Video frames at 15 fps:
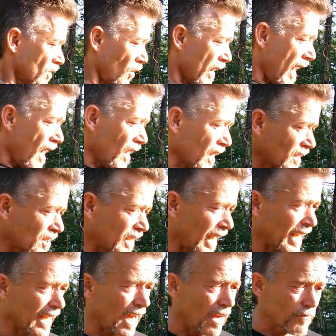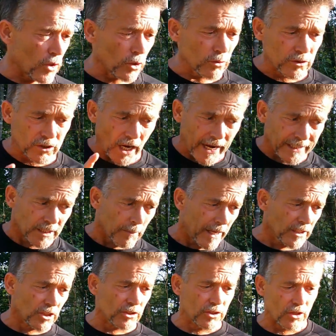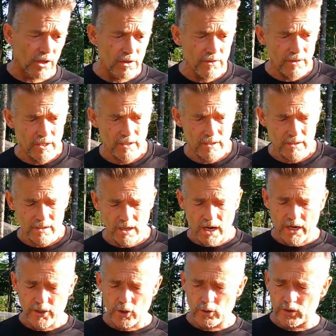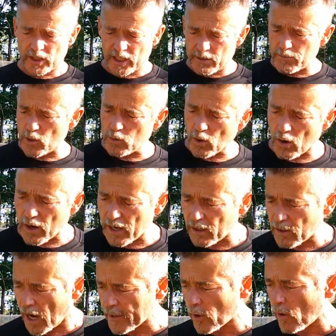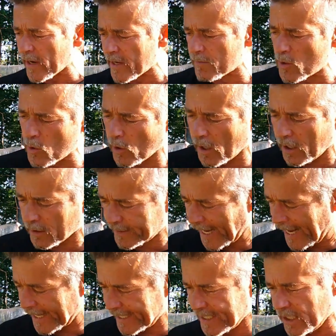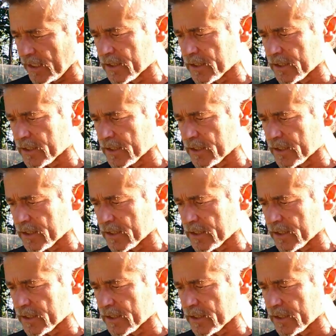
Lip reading: So yeah, let's see. I've used diatomaceous earth. I use emu oil. I know emu oil can't kill